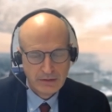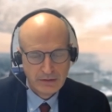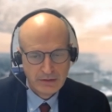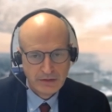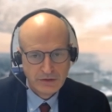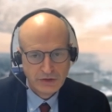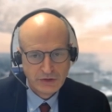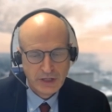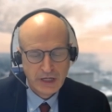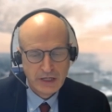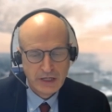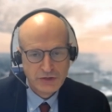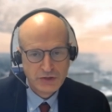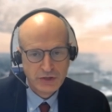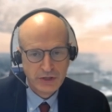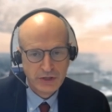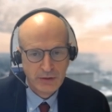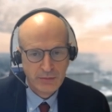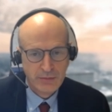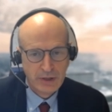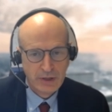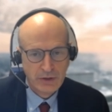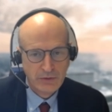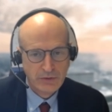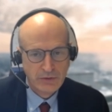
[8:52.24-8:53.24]
discussion
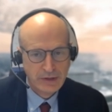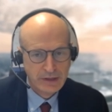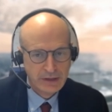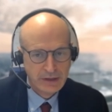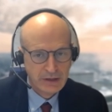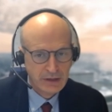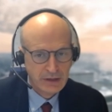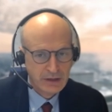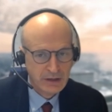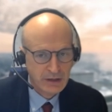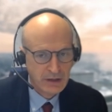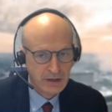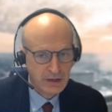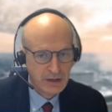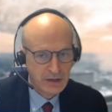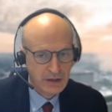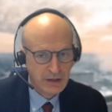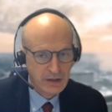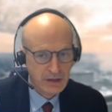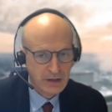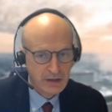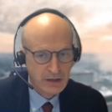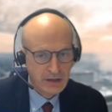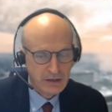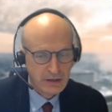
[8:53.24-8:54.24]
about the
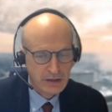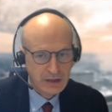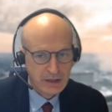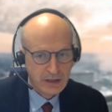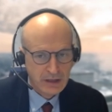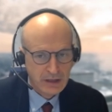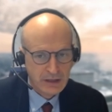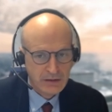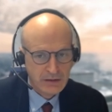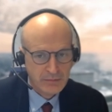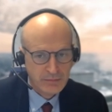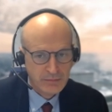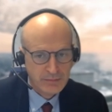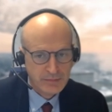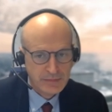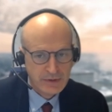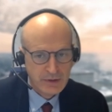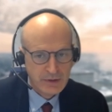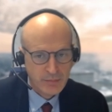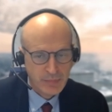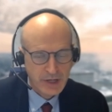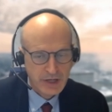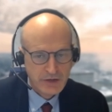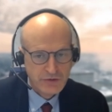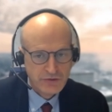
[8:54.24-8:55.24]
the, the
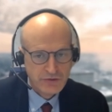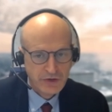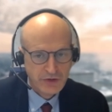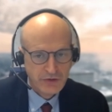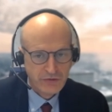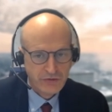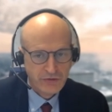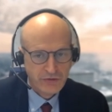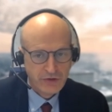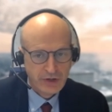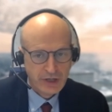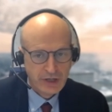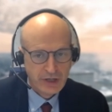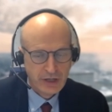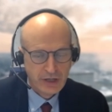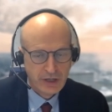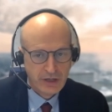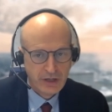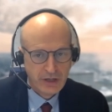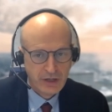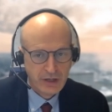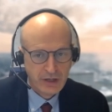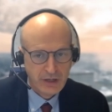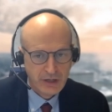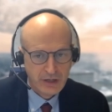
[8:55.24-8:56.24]
patients
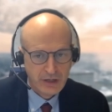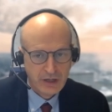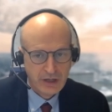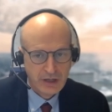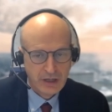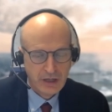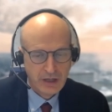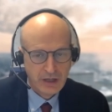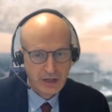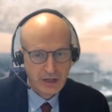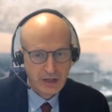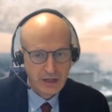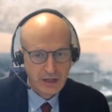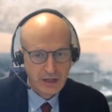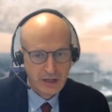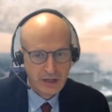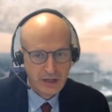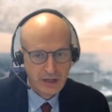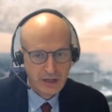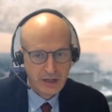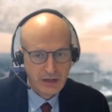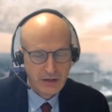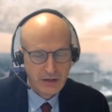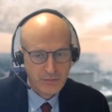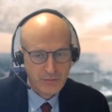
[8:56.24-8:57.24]
and and
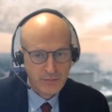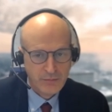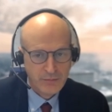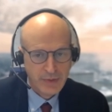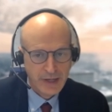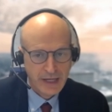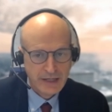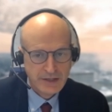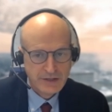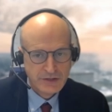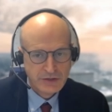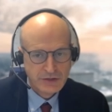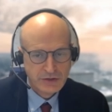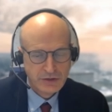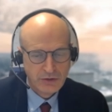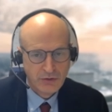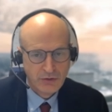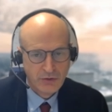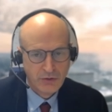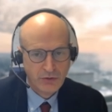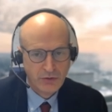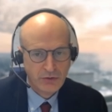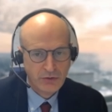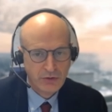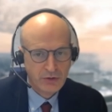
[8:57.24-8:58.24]
uh, based
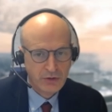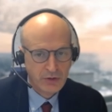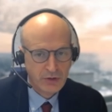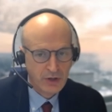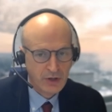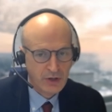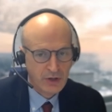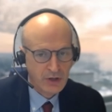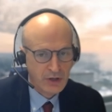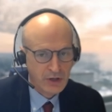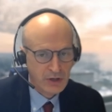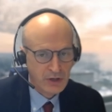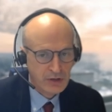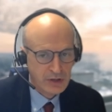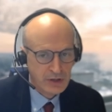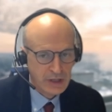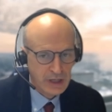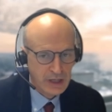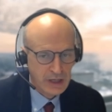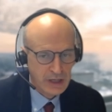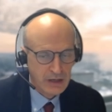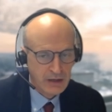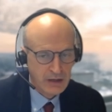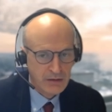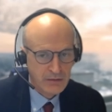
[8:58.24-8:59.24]
on
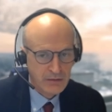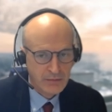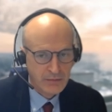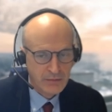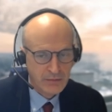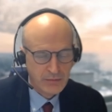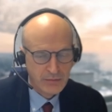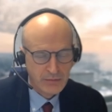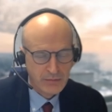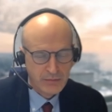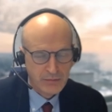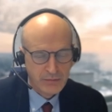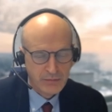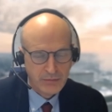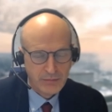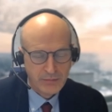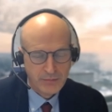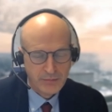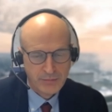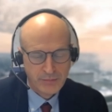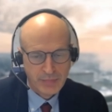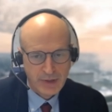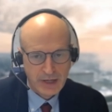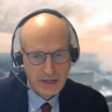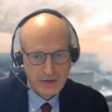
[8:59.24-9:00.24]
the
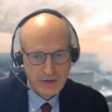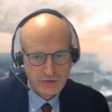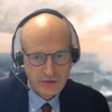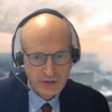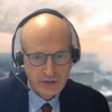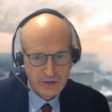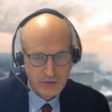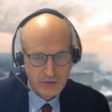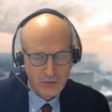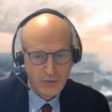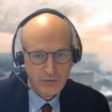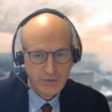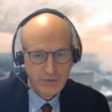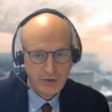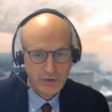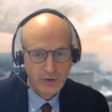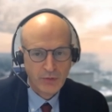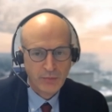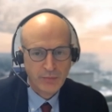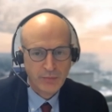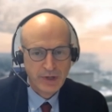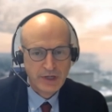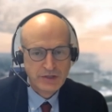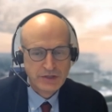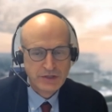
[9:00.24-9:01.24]
patient overall
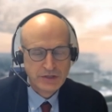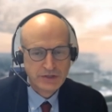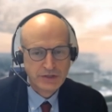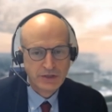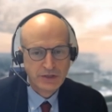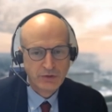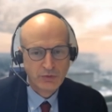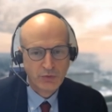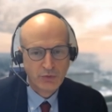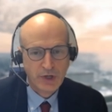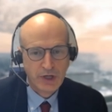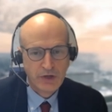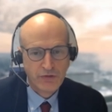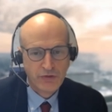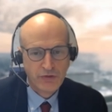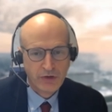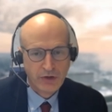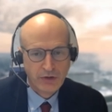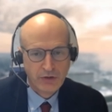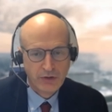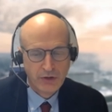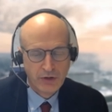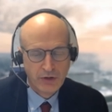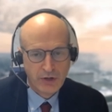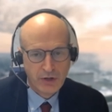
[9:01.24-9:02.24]
patient
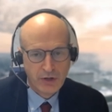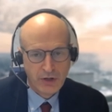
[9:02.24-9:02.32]
situation,